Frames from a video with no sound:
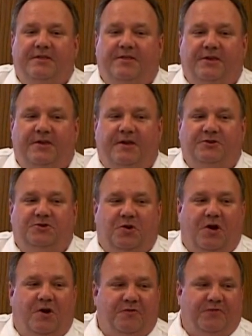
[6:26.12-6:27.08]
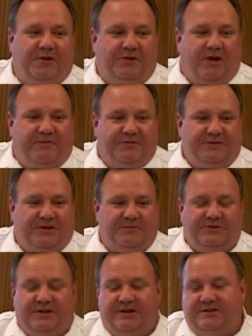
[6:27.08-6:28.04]
The Chicago Field Office
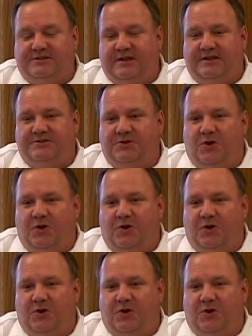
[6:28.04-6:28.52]
comes in and says,